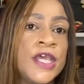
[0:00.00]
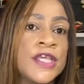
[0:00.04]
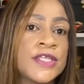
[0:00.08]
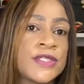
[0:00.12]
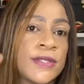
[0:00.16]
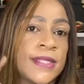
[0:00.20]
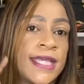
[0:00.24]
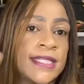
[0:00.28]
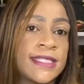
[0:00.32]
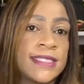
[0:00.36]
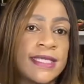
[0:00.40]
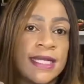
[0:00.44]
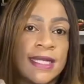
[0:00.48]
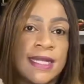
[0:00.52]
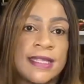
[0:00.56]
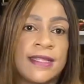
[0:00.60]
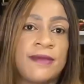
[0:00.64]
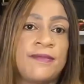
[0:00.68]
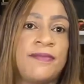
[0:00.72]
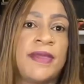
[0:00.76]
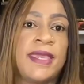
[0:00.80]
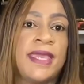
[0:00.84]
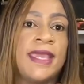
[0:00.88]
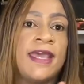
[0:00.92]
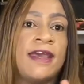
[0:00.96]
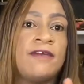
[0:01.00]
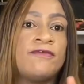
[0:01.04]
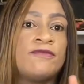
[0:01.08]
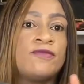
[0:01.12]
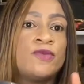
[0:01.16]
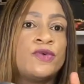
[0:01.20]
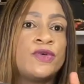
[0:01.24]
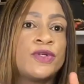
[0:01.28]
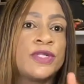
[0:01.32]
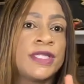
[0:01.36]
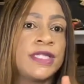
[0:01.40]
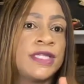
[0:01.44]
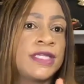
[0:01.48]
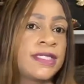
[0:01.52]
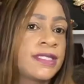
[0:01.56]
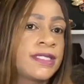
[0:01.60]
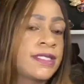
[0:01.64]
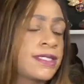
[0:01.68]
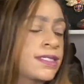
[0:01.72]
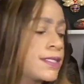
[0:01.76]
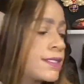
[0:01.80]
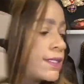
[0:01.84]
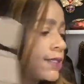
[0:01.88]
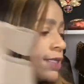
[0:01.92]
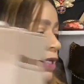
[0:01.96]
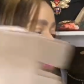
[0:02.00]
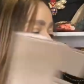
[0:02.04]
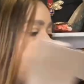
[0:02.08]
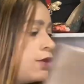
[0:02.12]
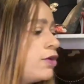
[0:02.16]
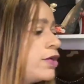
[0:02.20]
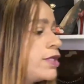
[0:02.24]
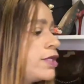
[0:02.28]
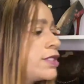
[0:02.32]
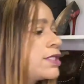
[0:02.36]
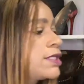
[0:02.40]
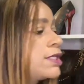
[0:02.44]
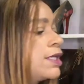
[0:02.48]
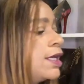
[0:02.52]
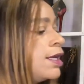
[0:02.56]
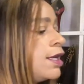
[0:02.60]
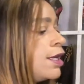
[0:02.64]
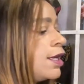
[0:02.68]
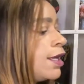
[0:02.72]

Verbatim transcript: So that's another pair. I've worn this a lot.